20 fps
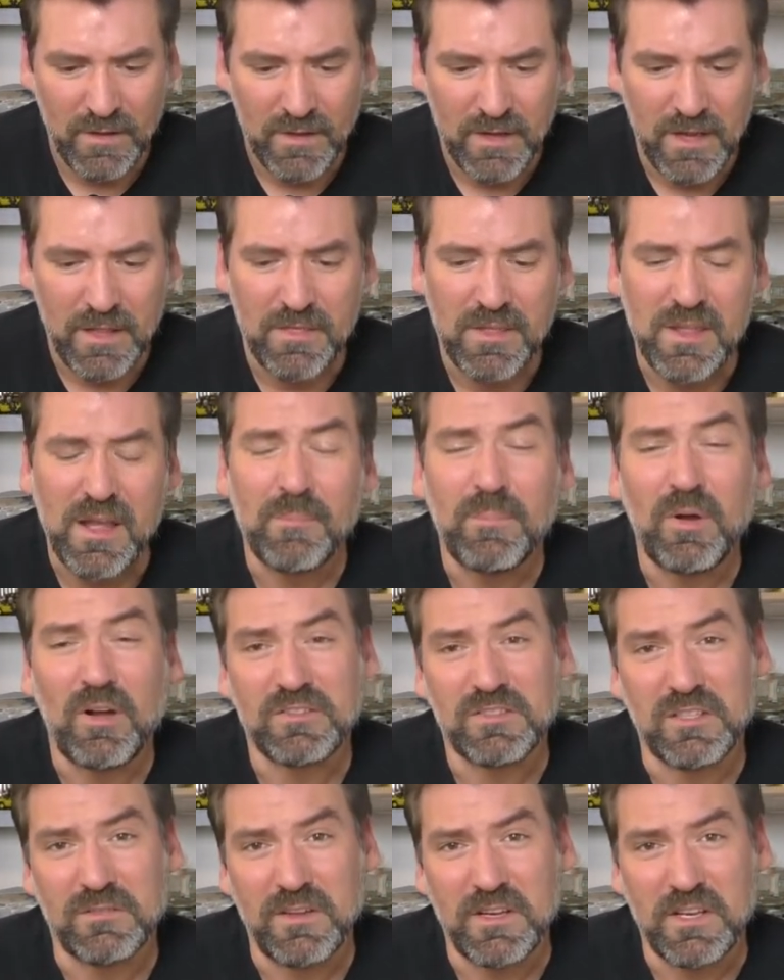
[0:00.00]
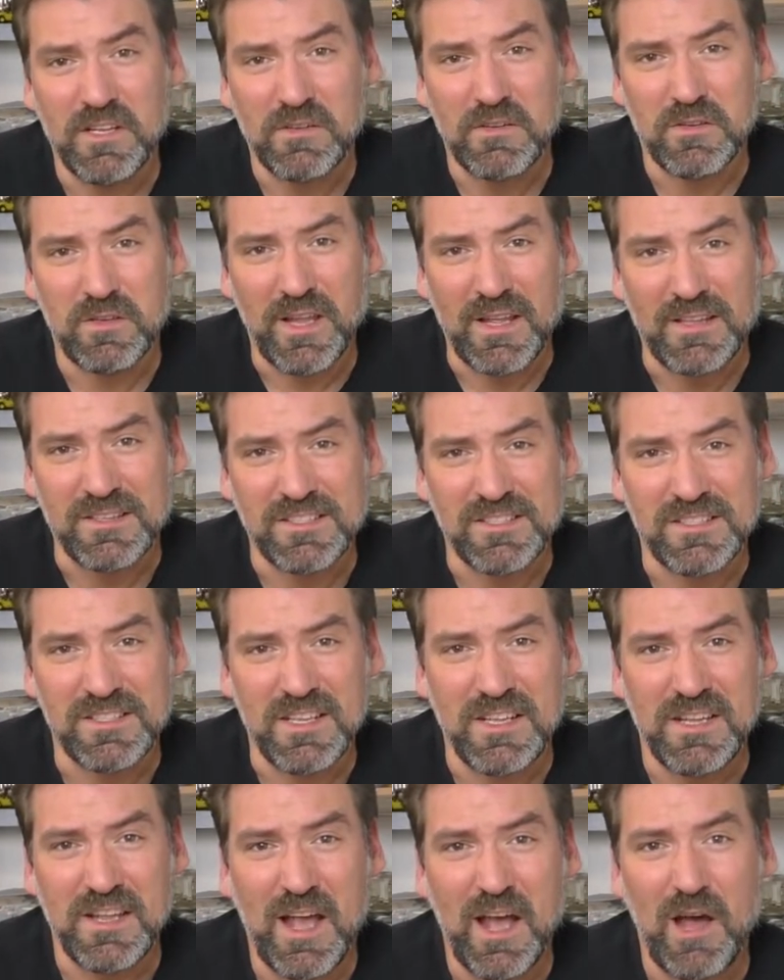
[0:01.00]
in the unboxing video you can
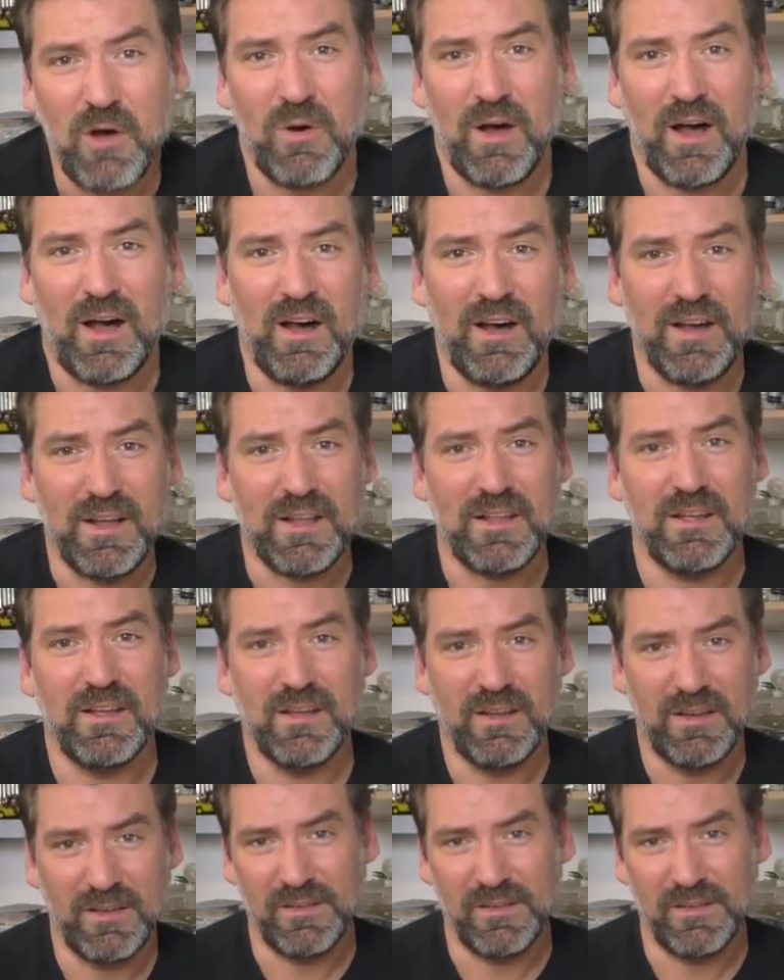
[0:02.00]
see how I